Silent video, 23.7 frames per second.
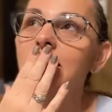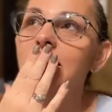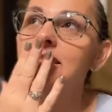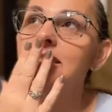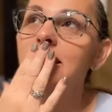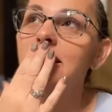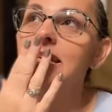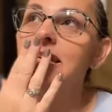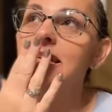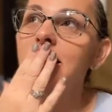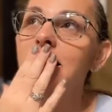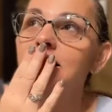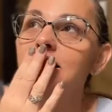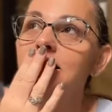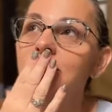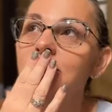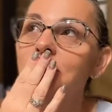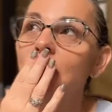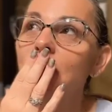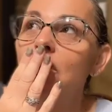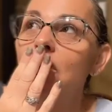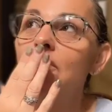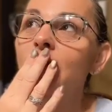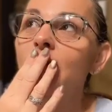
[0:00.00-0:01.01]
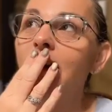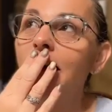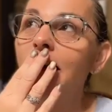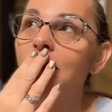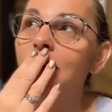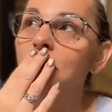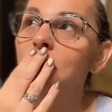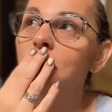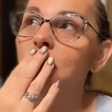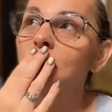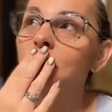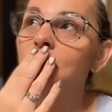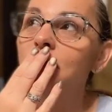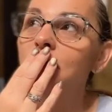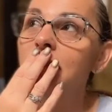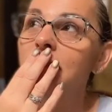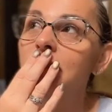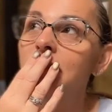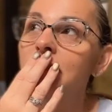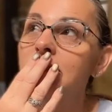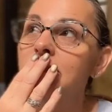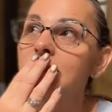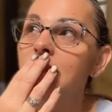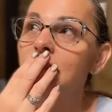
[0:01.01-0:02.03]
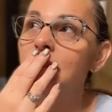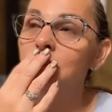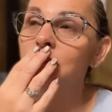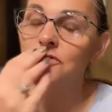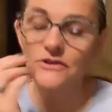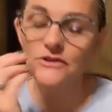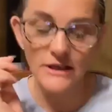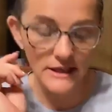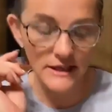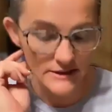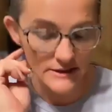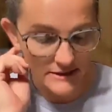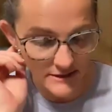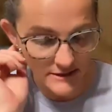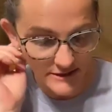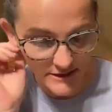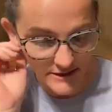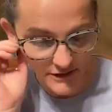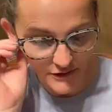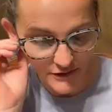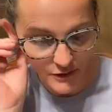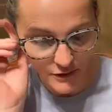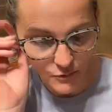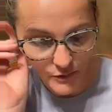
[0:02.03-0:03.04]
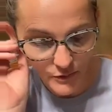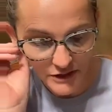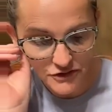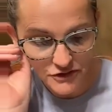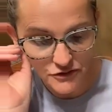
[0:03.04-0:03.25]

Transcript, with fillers: These things are vital. These things are necessary.